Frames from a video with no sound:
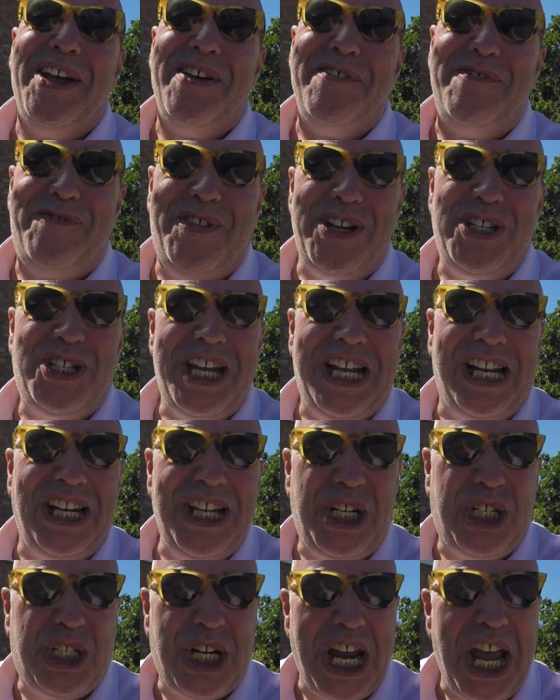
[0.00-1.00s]

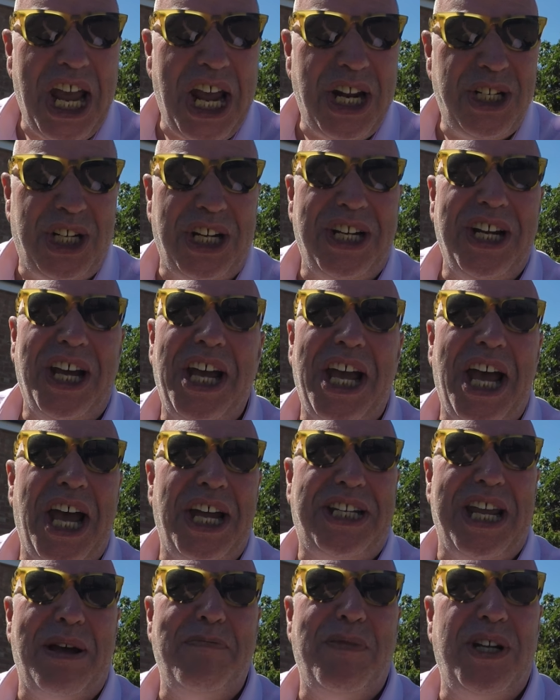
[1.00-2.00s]
Physically charging at our
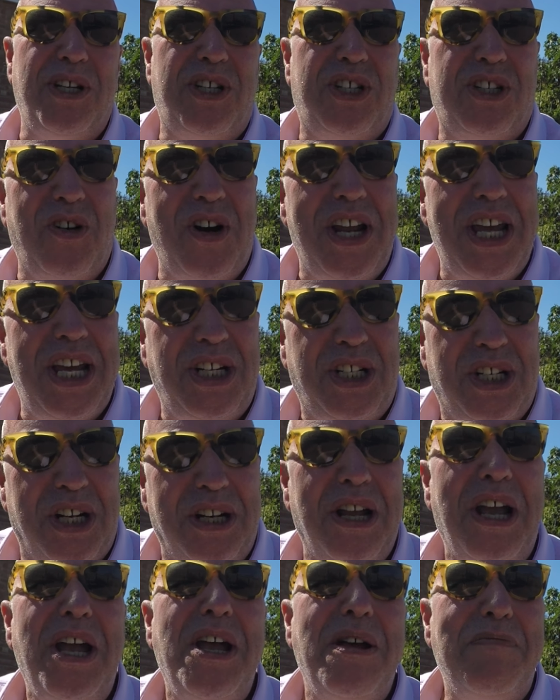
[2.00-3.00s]

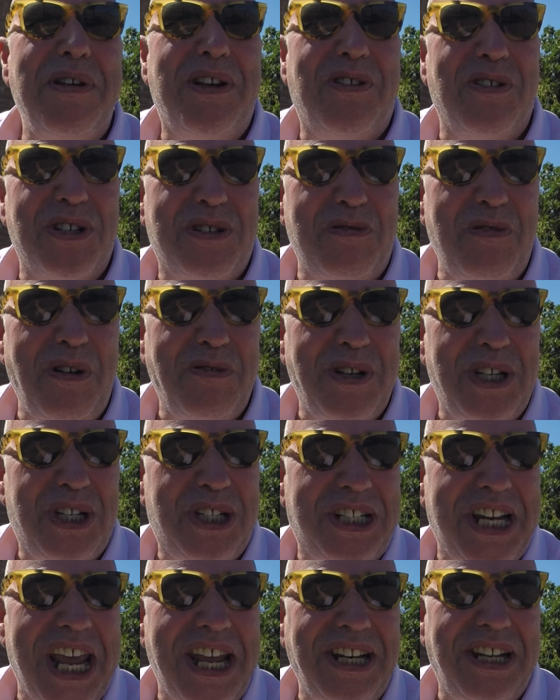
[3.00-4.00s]
demonstration because we were
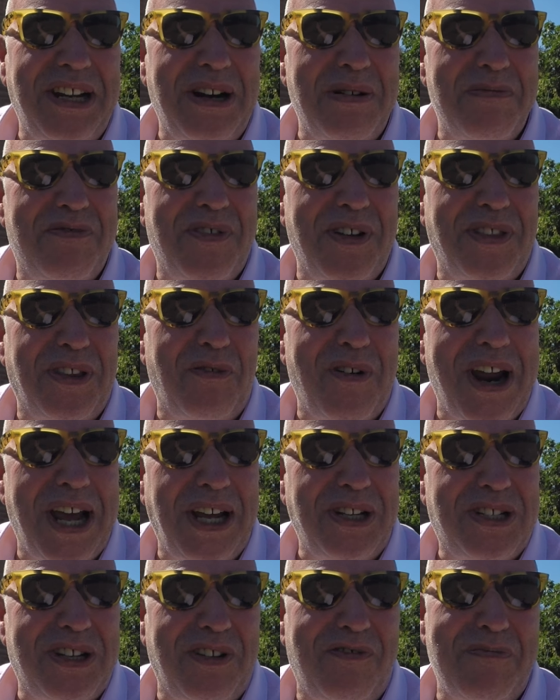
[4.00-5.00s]
standing up for the
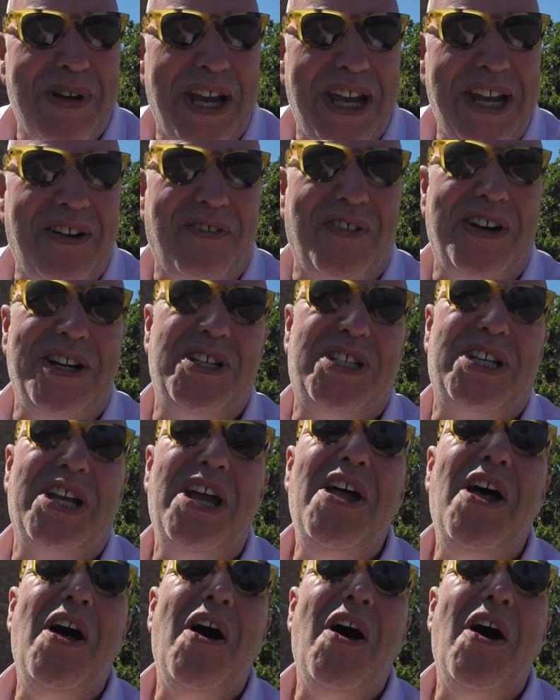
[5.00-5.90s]
rights of migrants.